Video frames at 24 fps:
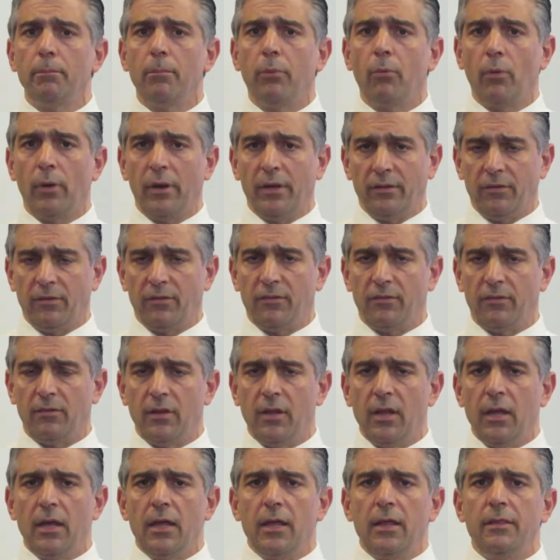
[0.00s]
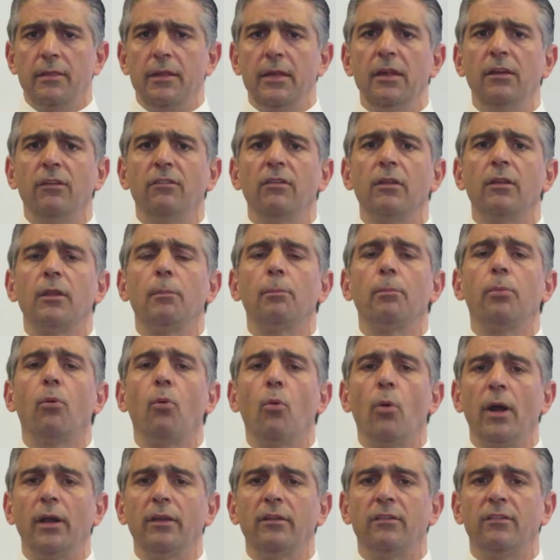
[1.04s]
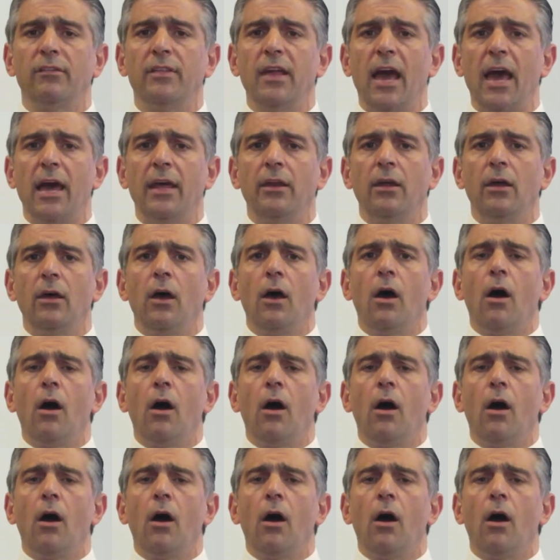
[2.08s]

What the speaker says: points. These are the points that